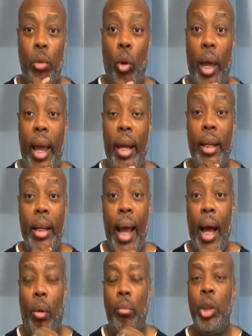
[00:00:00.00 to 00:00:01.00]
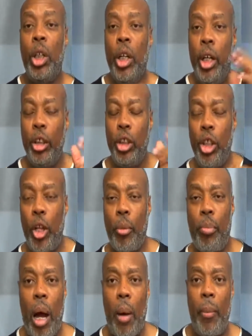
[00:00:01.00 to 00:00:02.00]
Okay, now here's
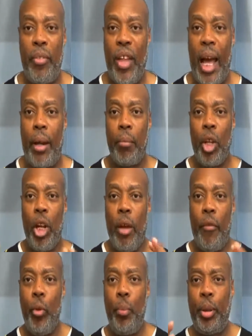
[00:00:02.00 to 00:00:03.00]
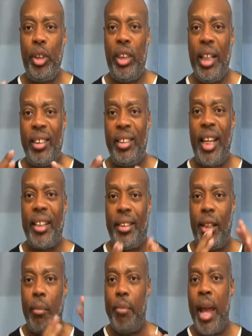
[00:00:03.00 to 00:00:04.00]
another problem with that. If you present sex
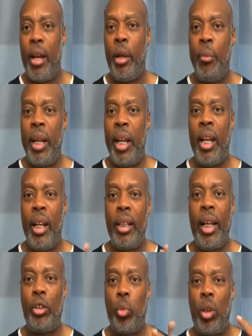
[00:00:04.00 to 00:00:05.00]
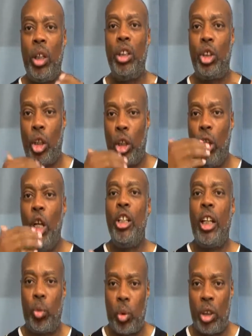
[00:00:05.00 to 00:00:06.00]
to the man in the beginning, that's what he's
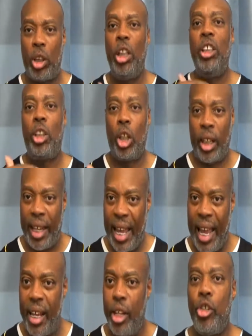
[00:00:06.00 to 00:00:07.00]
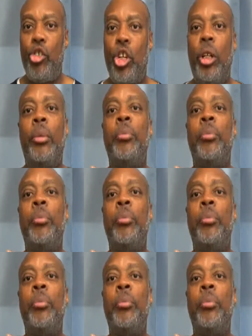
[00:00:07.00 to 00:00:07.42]
gonna gauge